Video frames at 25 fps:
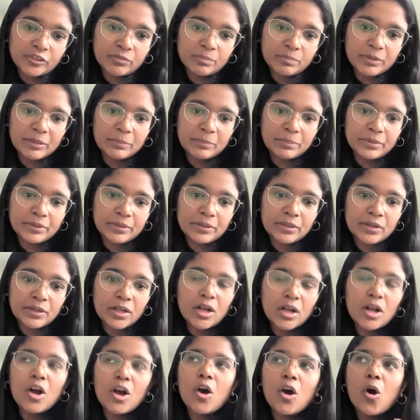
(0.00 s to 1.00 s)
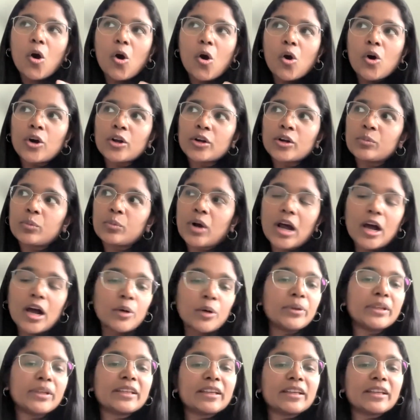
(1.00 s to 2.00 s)
of people, or
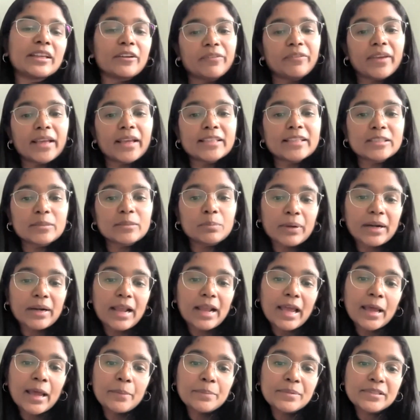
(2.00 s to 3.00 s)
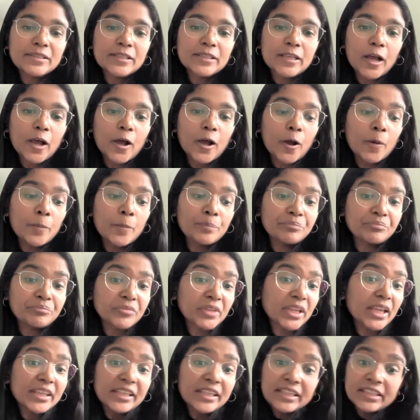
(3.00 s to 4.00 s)
how it affects perhaps
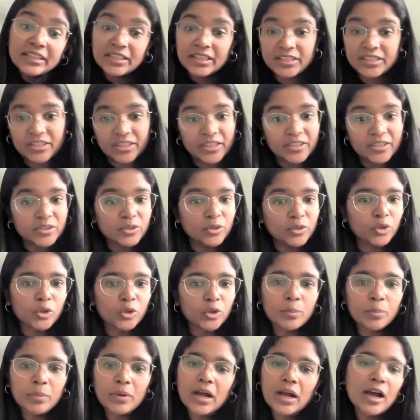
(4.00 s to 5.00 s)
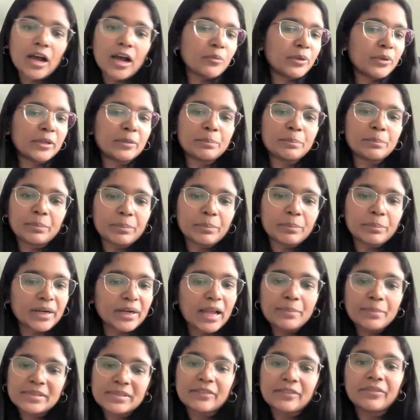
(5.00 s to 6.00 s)
an indigenous group, how it
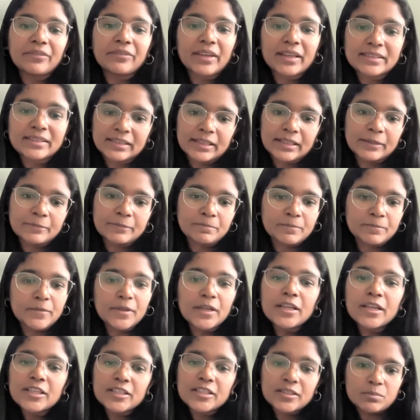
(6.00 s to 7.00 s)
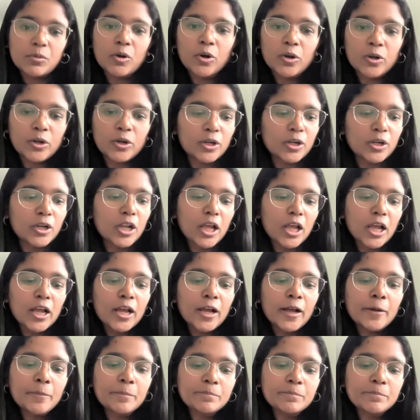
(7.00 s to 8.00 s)
perhaps affects a small
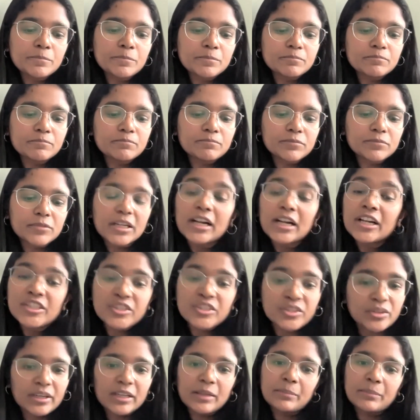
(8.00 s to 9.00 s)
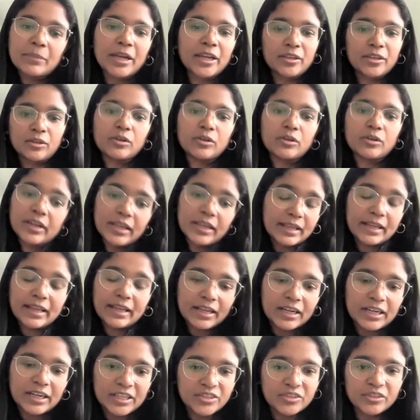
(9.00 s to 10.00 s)
cultural
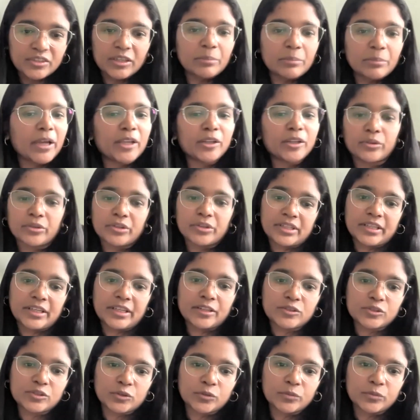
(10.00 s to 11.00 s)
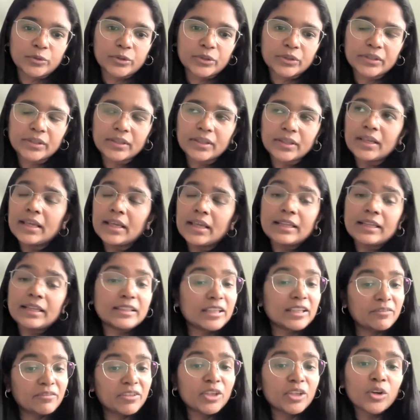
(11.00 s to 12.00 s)
minority, and so forth.
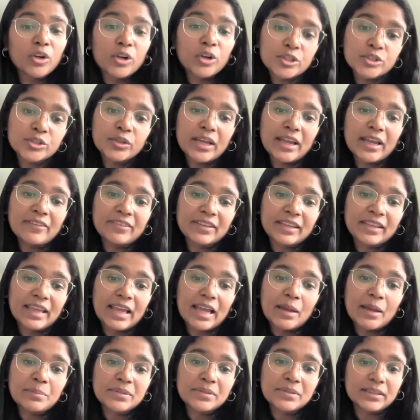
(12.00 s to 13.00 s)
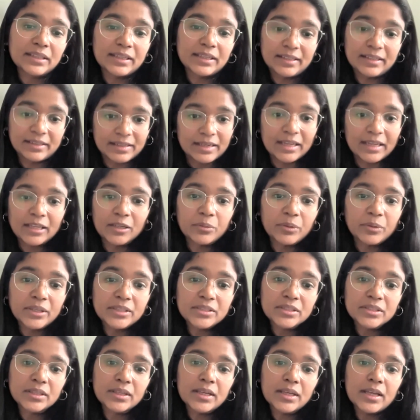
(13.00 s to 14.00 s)
Then we also have gaps in
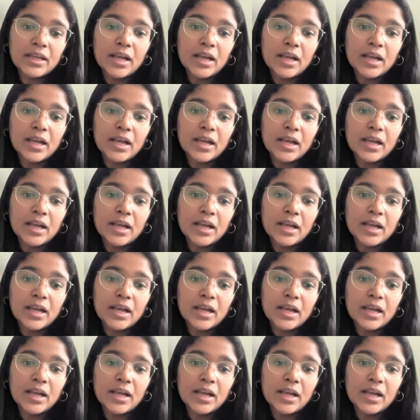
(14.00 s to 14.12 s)
language.